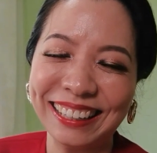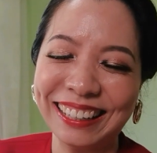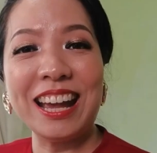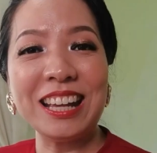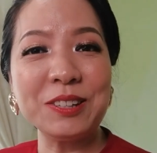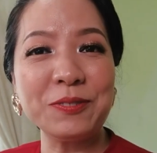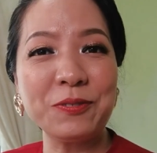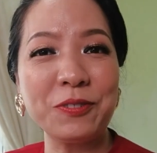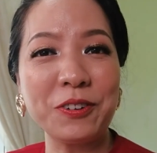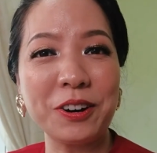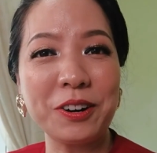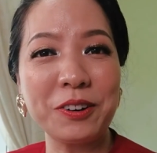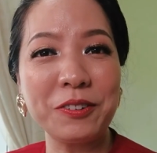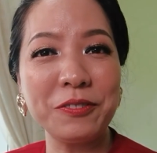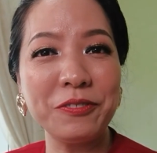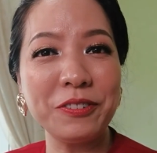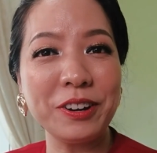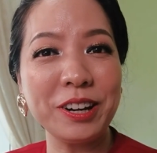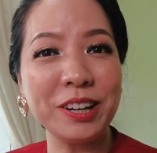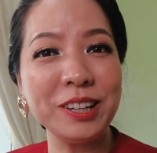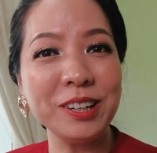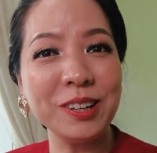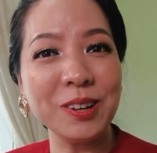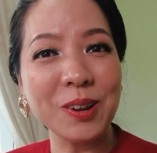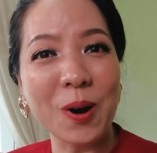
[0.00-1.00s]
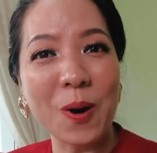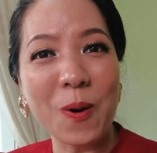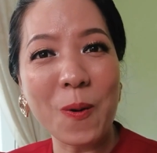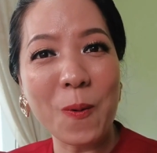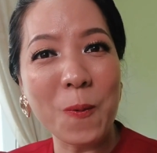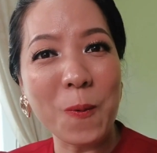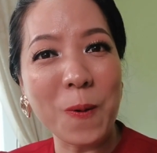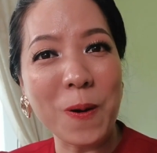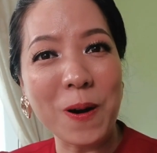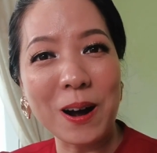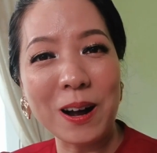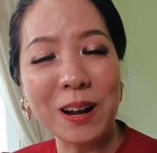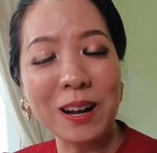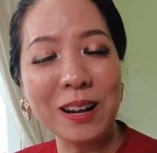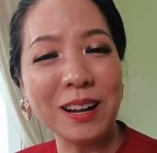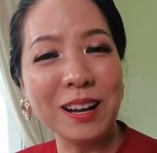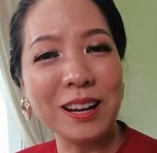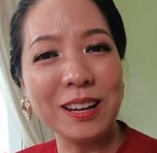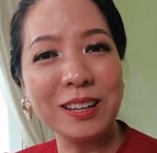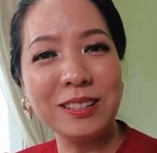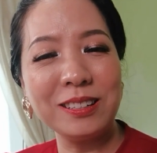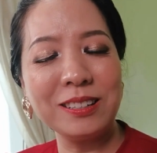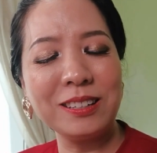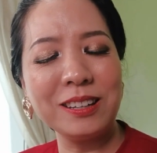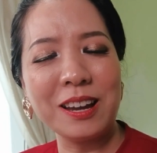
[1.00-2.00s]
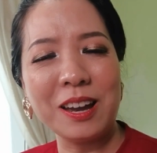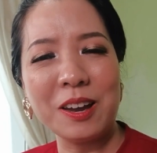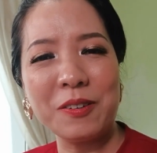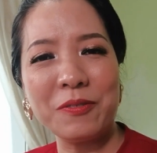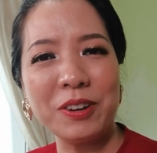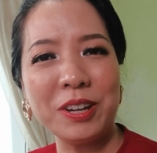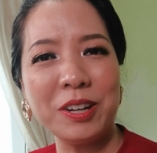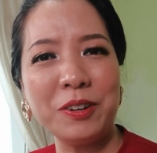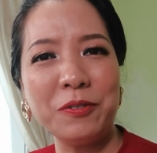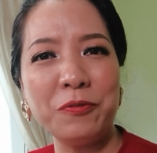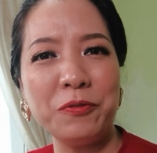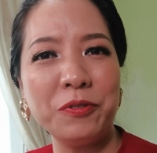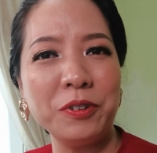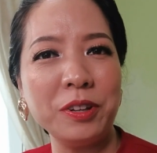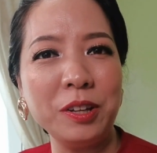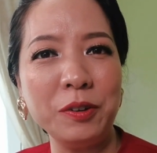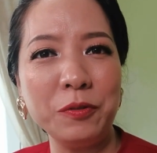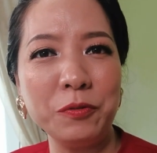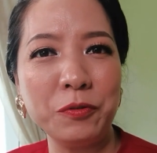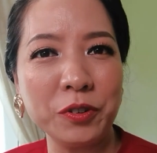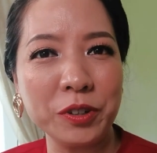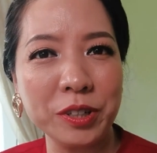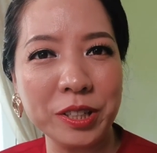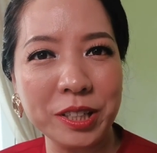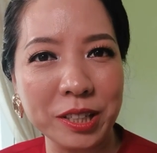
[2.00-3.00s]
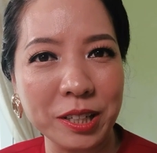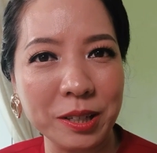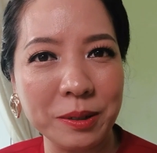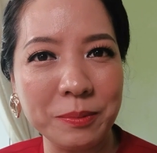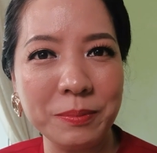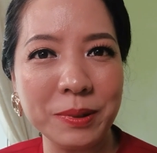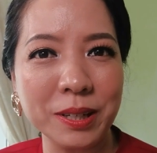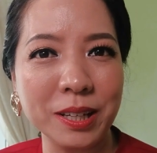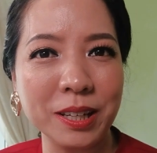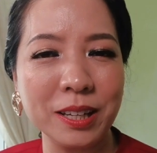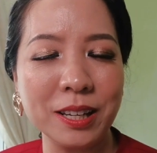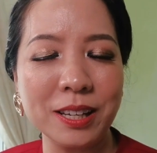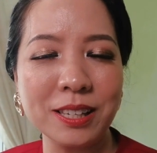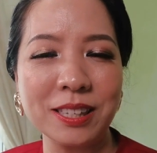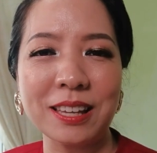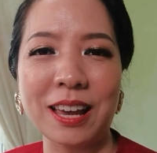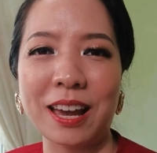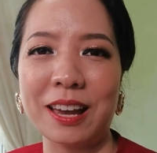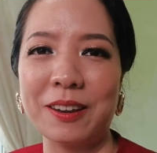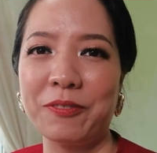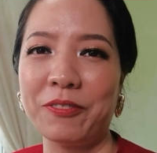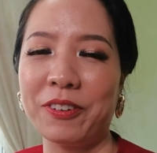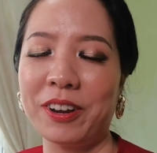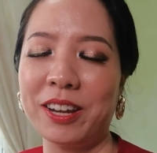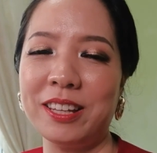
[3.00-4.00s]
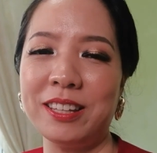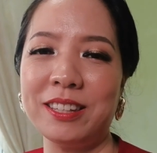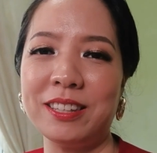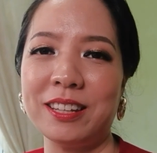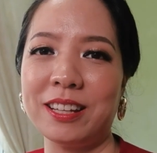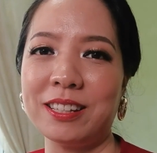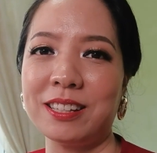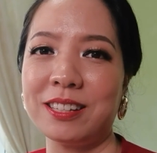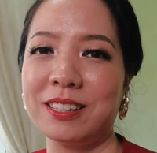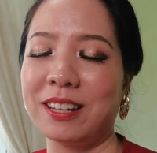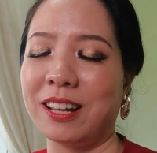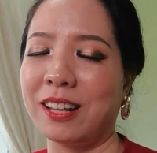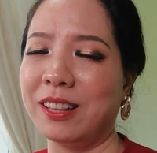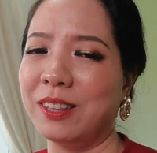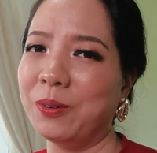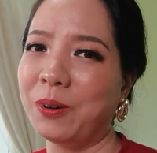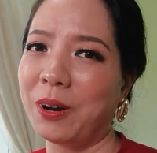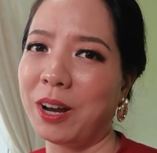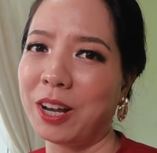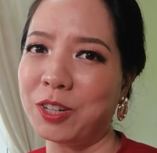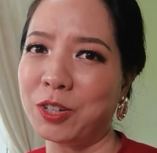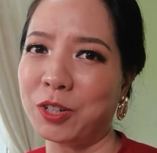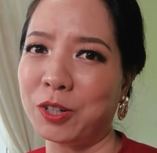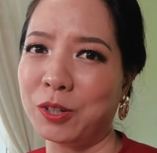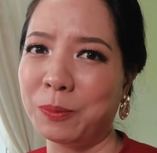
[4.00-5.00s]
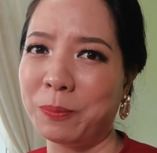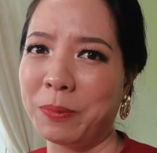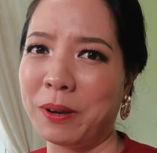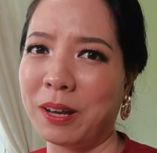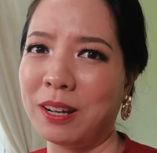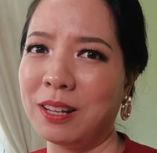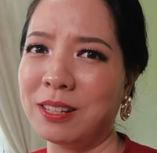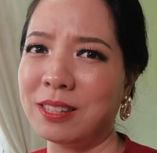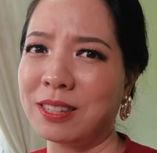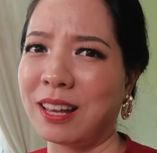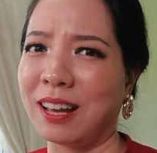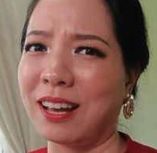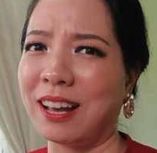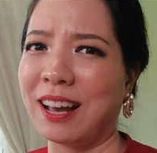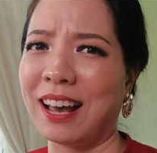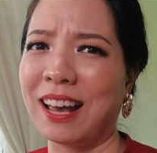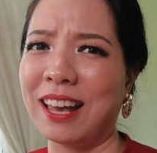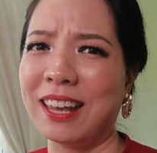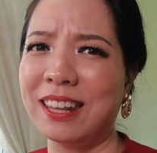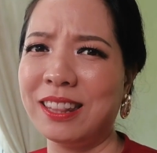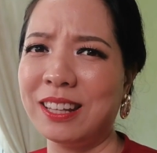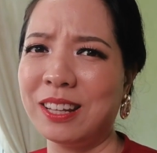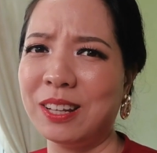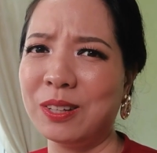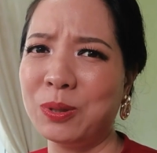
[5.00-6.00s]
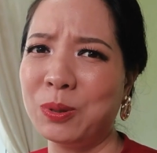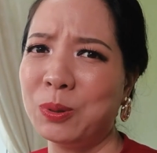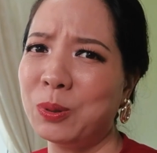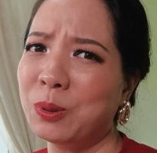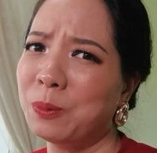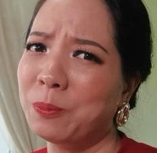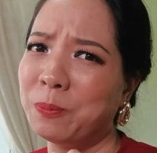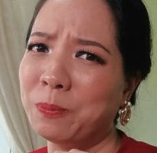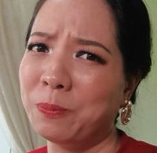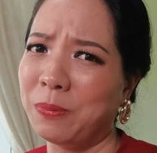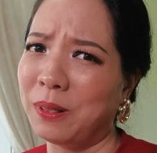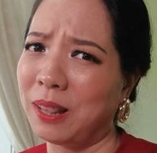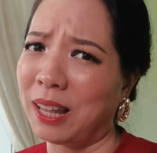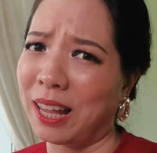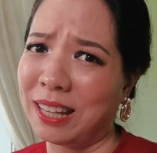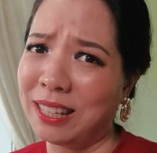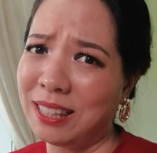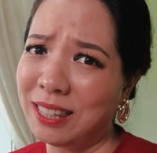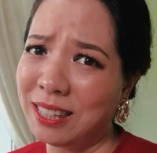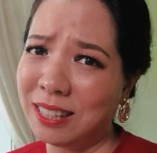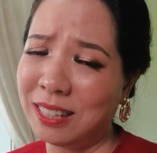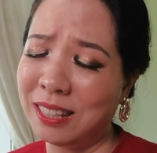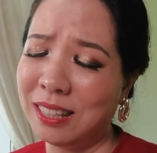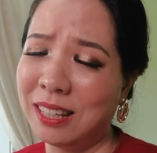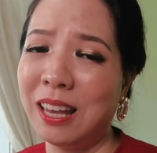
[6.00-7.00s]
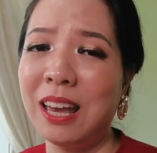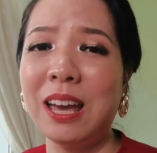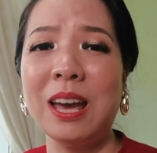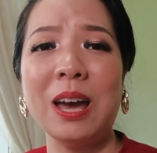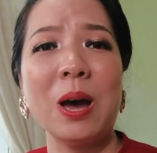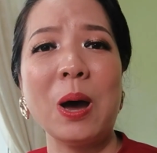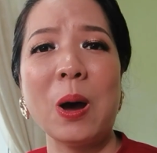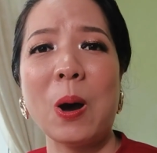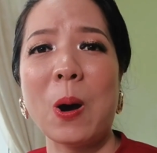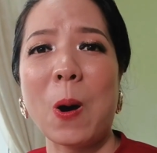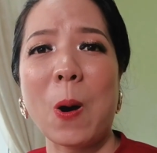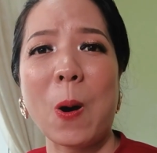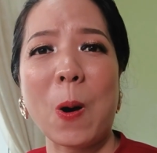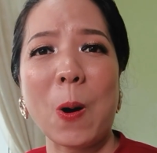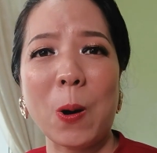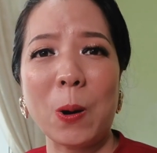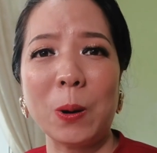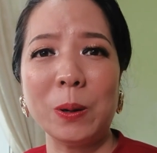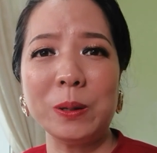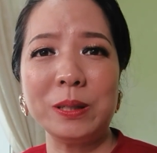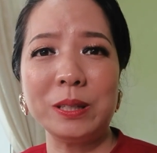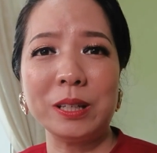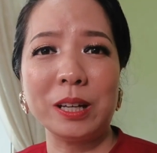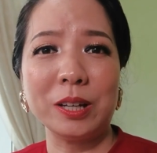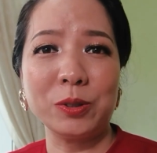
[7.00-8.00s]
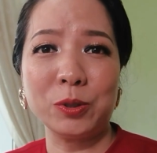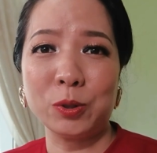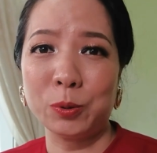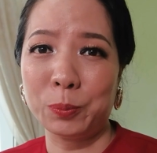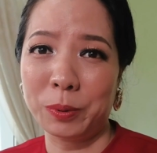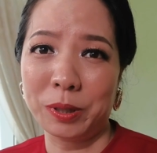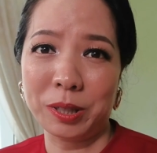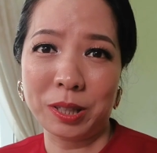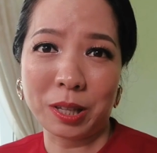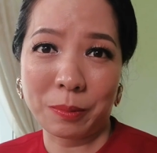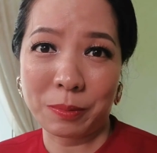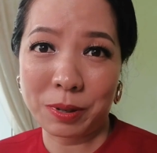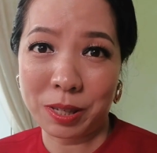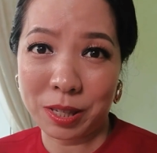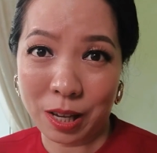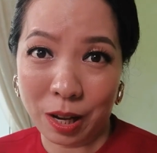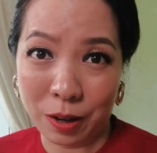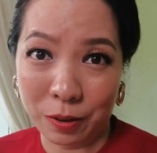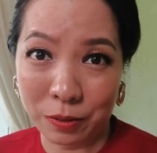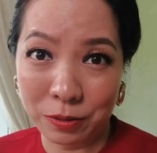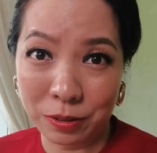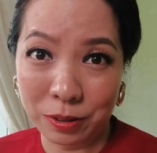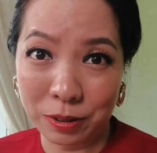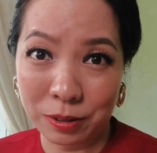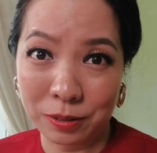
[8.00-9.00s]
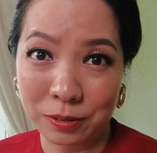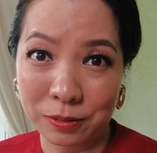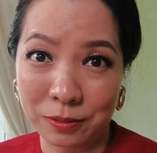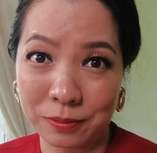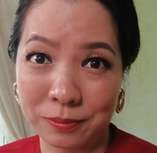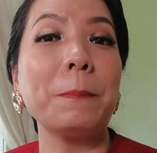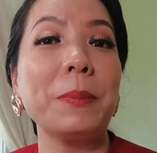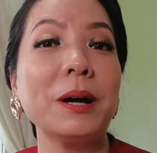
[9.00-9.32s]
And for a very long while I didn't have any feeling for them because I find that their new eyeshadow palettes are either too bland or they are duping themselves.